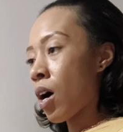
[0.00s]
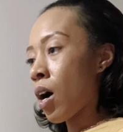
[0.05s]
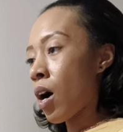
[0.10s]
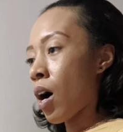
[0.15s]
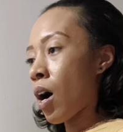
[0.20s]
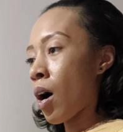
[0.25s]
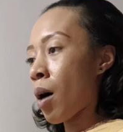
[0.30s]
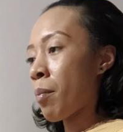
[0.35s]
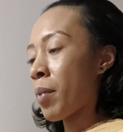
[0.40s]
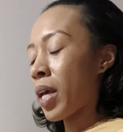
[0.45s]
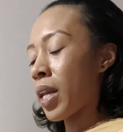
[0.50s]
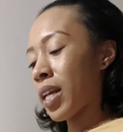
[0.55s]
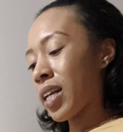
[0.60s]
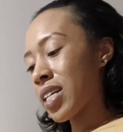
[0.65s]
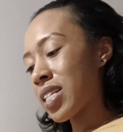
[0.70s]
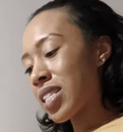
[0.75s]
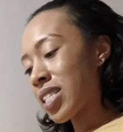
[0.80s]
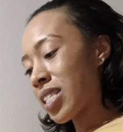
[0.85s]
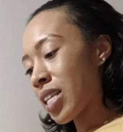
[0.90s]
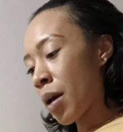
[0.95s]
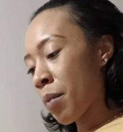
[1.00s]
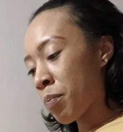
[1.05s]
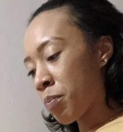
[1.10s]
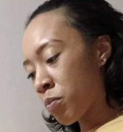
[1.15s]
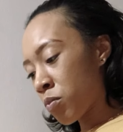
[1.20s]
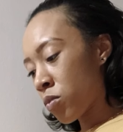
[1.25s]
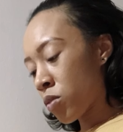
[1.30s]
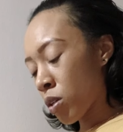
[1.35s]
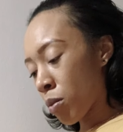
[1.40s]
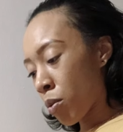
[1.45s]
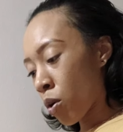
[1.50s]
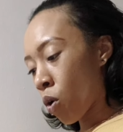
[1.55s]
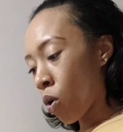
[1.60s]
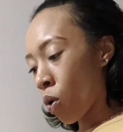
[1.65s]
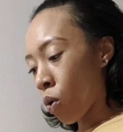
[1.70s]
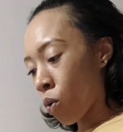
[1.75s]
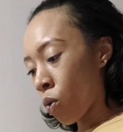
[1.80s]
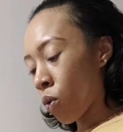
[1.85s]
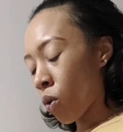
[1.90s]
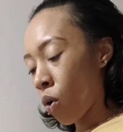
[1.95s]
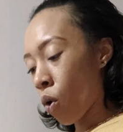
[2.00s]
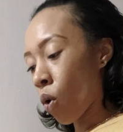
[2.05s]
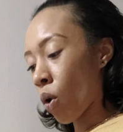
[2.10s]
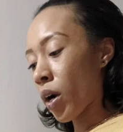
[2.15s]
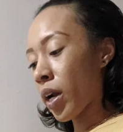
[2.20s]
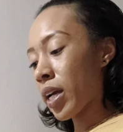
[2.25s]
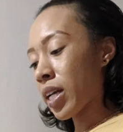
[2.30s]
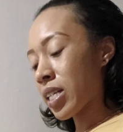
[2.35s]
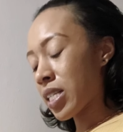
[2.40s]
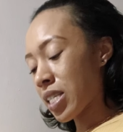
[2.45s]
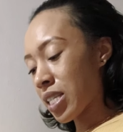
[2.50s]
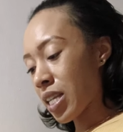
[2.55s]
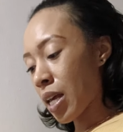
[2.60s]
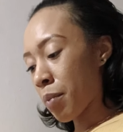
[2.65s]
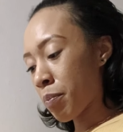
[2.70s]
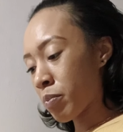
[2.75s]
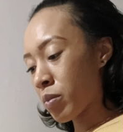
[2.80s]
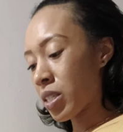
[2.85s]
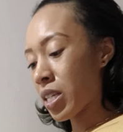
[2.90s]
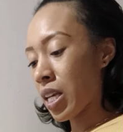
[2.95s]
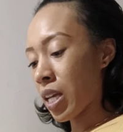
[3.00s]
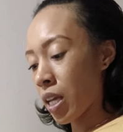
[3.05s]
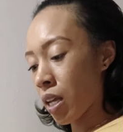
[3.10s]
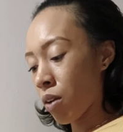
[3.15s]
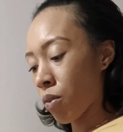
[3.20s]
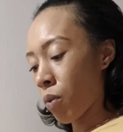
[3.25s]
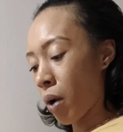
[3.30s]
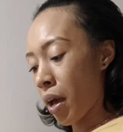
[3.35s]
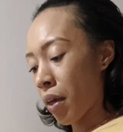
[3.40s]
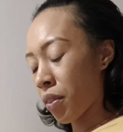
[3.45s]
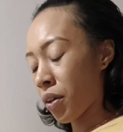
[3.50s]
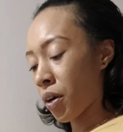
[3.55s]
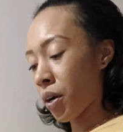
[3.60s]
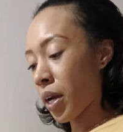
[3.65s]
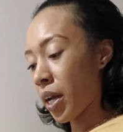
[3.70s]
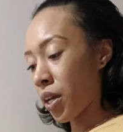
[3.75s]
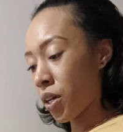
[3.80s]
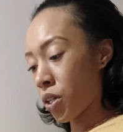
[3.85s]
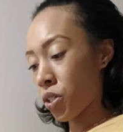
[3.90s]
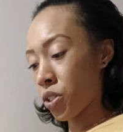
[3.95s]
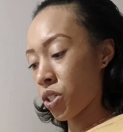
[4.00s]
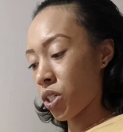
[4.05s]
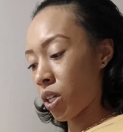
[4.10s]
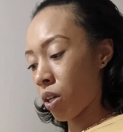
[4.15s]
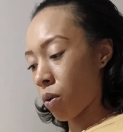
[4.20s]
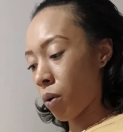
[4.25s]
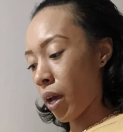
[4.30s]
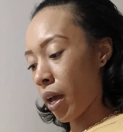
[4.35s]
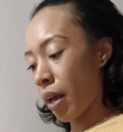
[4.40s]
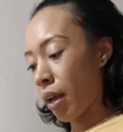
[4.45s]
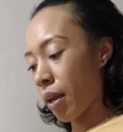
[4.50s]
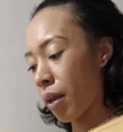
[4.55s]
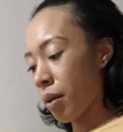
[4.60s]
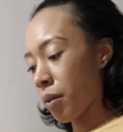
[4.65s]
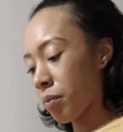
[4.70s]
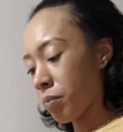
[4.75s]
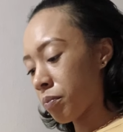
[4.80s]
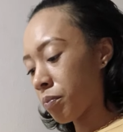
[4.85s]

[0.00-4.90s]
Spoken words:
an acceptable, or accepting rather, energy, okay?